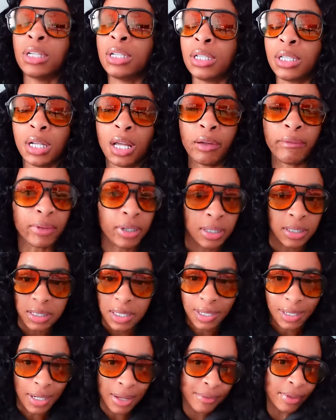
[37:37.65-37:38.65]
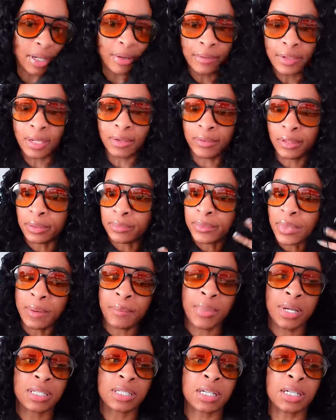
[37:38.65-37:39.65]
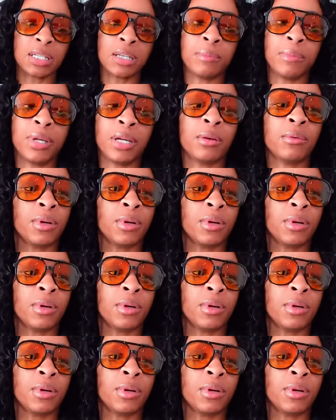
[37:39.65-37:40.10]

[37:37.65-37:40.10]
Love it. Love it, love it, love it. I'm about to get the big